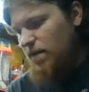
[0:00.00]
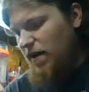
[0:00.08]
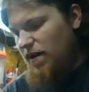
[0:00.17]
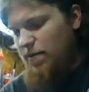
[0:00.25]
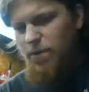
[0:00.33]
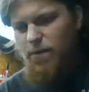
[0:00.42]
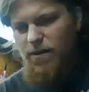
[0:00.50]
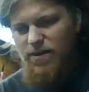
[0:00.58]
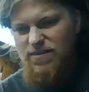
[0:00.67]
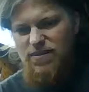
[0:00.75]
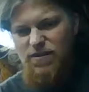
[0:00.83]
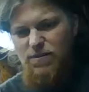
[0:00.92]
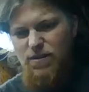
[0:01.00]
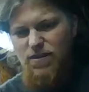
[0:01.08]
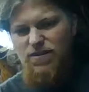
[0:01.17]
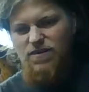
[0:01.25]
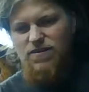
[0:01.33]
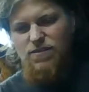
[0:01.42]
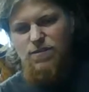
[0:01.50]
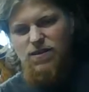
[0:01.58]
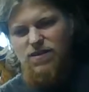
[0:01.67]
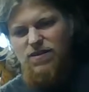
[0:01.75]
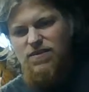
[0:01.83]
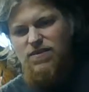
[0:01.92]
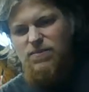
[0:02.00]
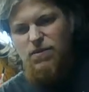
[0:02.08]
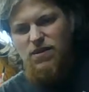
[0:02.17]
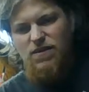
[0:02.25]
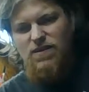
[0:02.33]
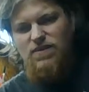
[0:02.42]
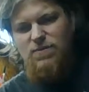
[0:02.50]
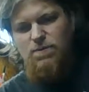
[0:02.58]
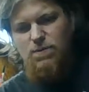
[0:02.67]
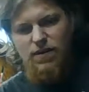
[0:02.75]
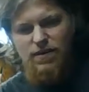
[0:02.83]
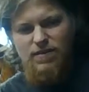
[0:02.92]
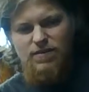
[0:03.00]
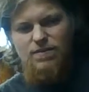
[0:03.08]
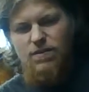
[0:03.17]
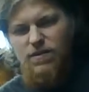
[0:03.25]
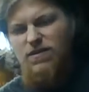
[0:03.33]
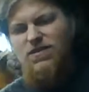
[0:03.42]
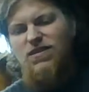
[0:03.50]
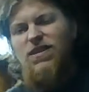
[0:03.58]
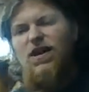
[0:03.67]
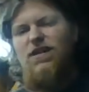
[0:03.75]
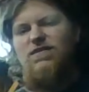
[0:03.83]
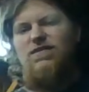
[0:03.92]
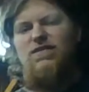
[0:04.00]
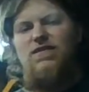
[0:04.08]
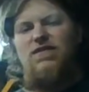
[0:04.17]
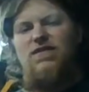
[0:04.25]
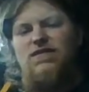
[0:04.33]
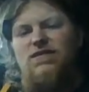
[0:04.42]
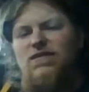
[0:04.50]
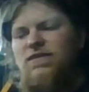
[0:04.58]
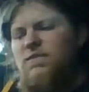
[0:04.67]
All right, we're wasting millions and millions and billions and billions and billions of dollars into this